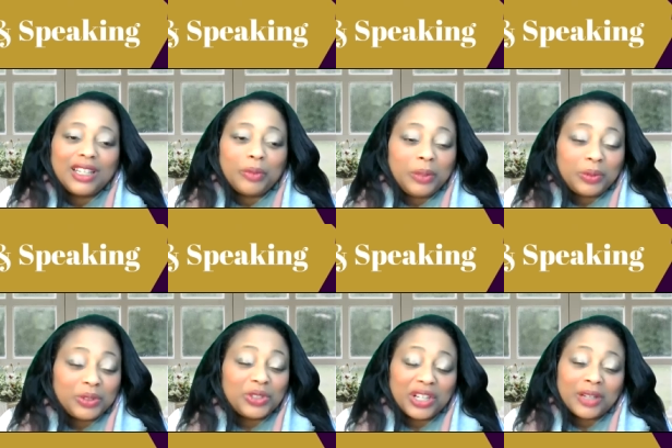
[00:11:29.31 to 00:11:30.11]

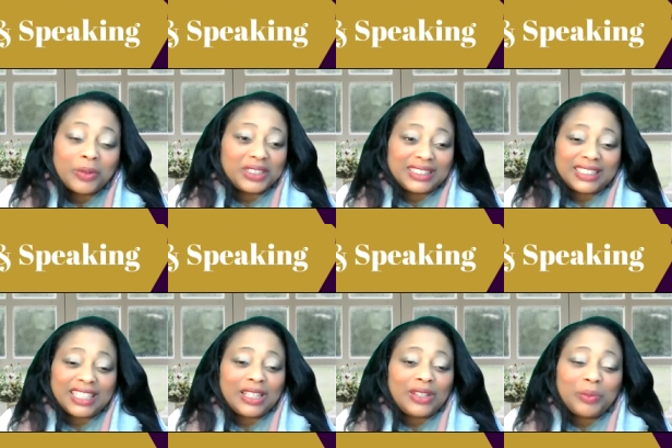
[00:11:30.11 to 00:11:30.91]
People, you heard what he
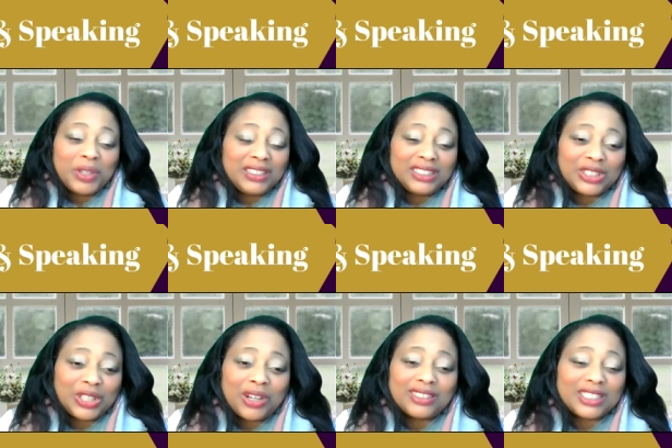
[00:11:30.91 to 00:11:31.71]
said. We can
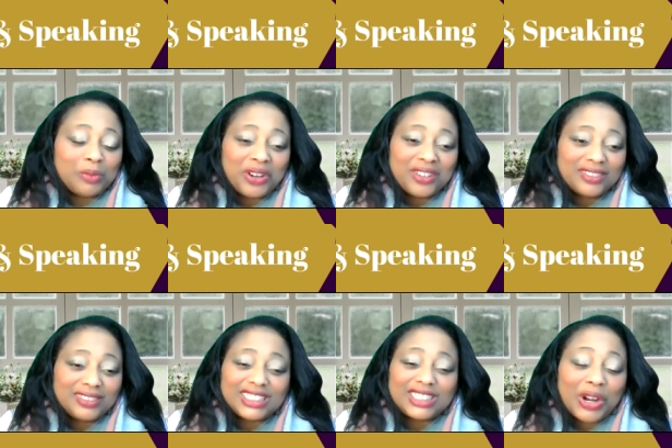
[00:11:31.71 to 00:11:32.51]
start
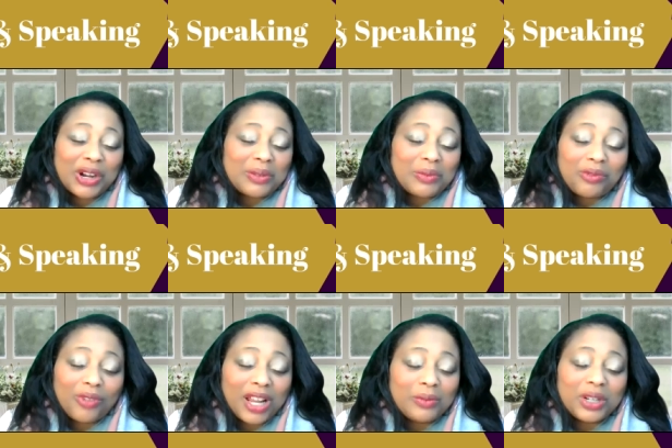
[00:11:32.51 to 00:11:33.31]
small, start
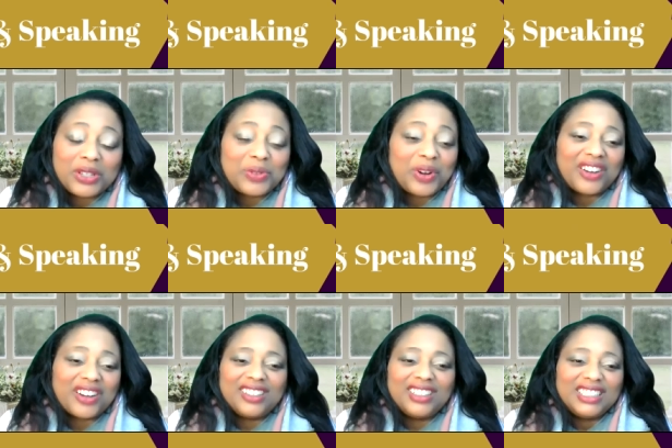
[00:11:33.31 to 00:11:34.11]
right where you
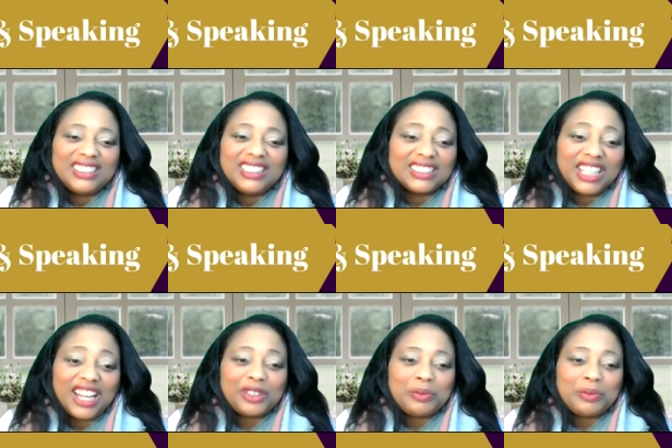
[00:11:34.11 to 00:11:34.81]
are. Doesn't have